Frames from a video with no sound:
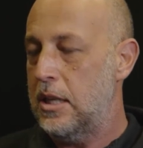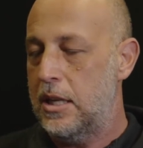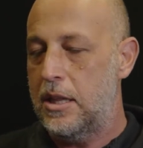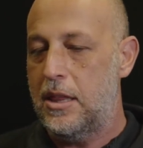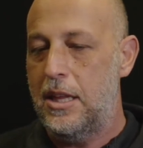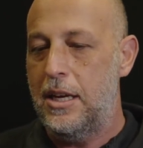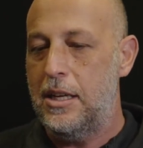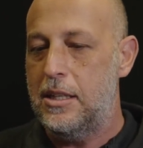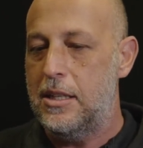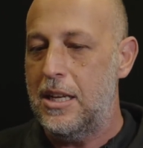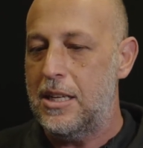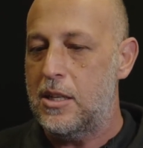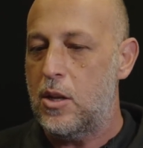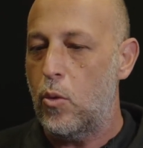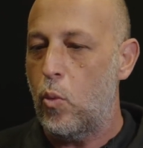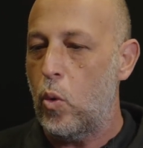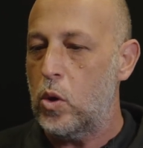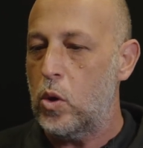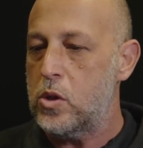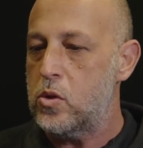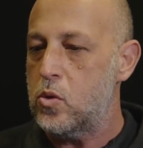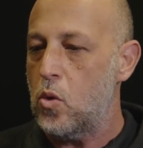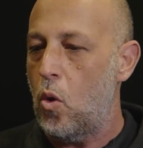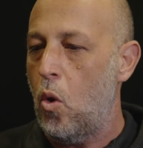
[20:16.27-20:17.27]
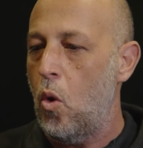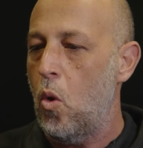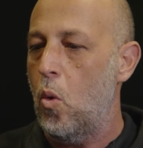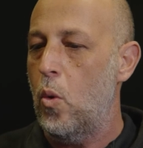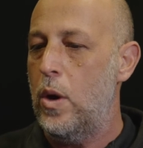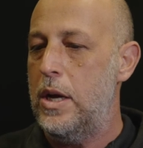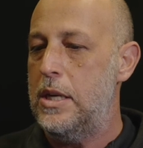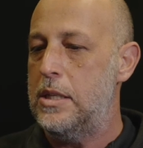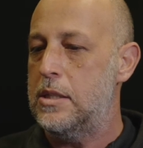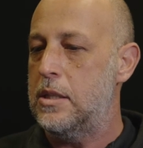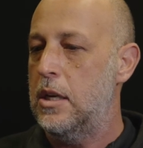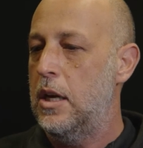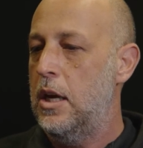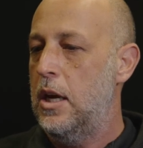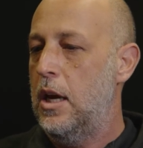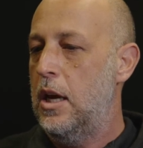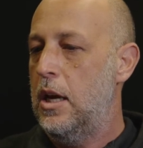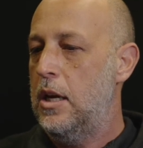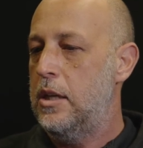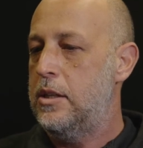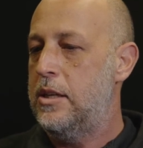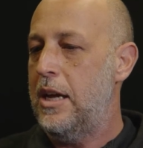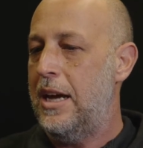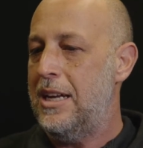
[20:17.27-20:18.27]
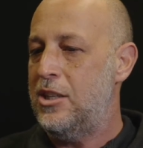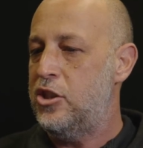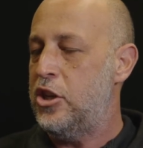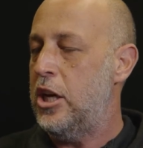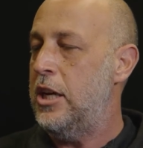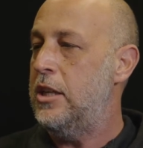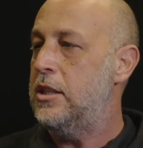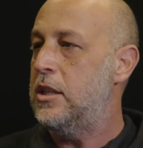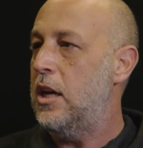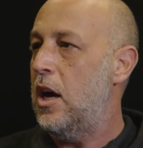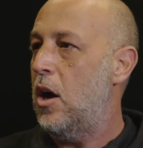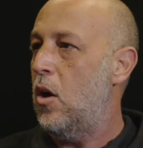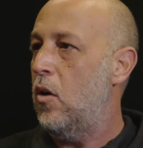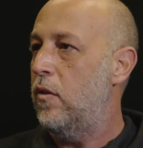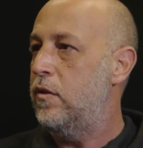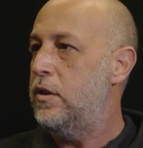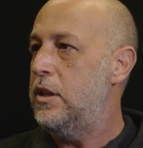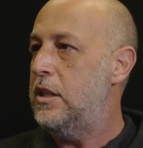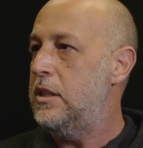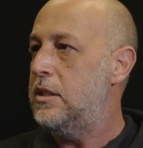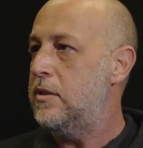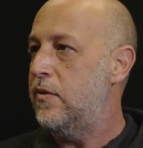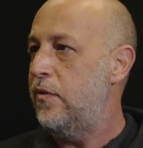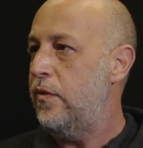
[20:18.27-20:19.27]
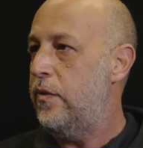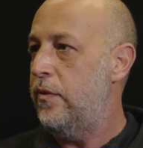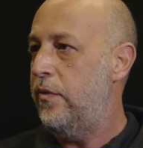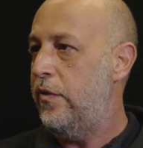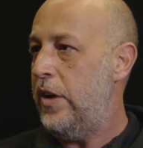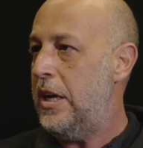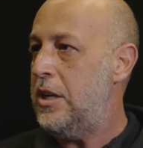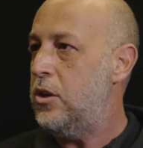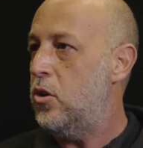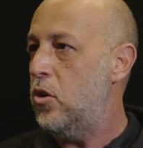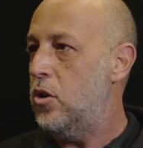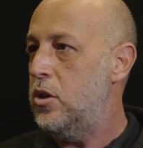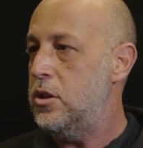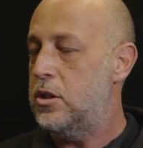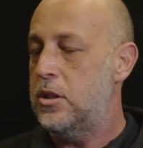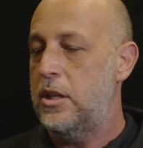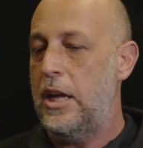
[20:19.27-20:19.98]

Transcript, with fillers: I think that was always the agenda of these vendors.